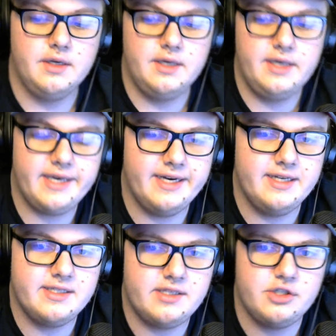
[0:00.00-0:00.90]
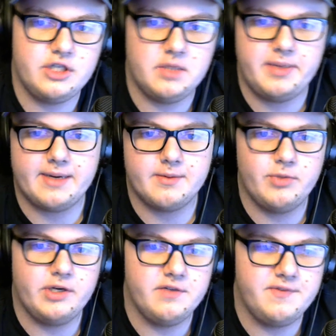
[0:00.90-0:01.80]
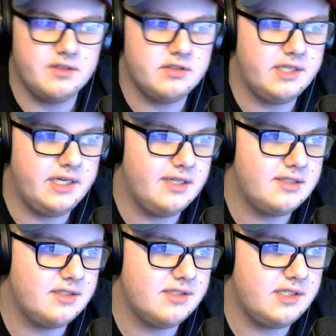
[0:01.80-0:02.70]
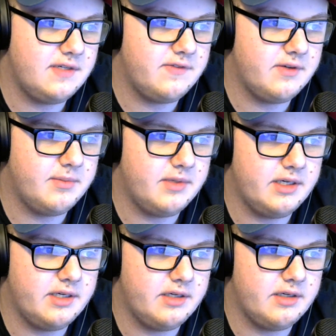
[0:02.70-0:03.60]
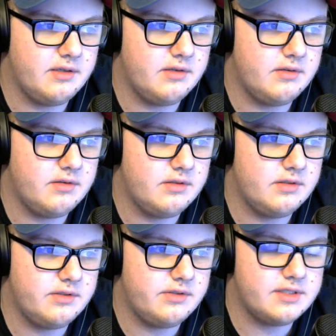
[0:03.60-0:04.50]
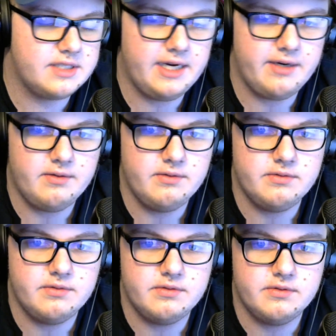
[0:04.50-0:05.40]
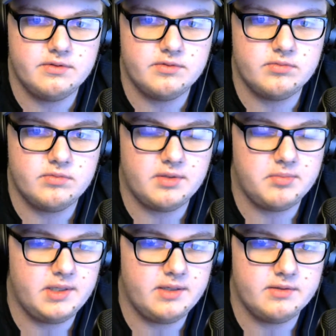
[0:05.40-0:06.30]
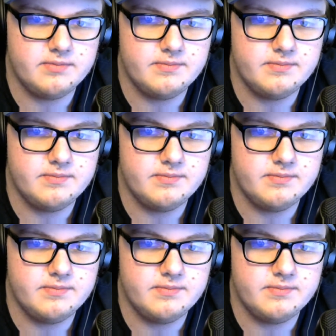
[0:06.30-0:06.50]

Hey guys, Thunderstruck back with brand new videos today. As you can see from the title, thumbnail,